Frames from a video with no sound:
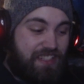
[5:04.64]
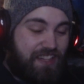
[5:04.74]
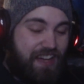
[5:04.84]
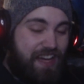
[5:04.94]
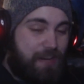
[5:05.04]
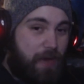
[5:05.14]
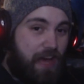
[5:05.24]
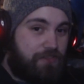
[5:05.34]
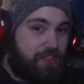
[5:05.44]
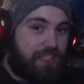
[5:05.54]
kind of
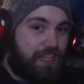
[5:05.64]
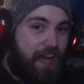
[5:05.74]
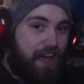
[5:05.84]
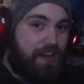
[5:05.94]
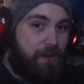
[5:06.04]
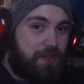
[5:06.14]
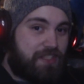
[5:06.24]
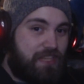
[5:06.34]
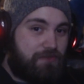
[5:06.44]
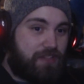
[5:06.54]
baffling. I
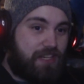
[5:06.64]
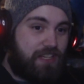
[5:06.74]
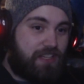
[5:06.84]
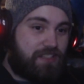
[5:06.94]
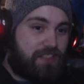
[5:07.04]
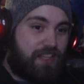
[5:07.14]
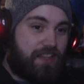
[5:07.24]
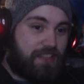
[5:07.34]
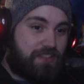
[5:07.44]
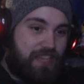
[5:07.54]
always keep forgetting until I
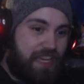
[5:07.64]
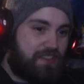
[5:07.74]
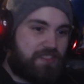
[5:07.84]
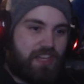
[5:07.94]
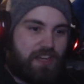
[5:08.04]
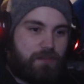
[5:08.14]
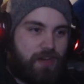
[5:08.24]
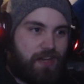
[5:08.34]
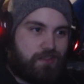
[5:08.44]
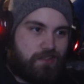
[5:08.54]
like take a second
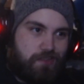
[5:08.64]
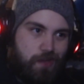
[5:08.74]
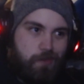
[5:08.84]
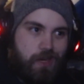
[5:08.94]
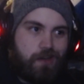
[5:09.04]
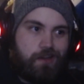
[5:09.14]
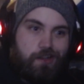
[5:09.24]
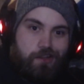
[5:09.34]
back to step back,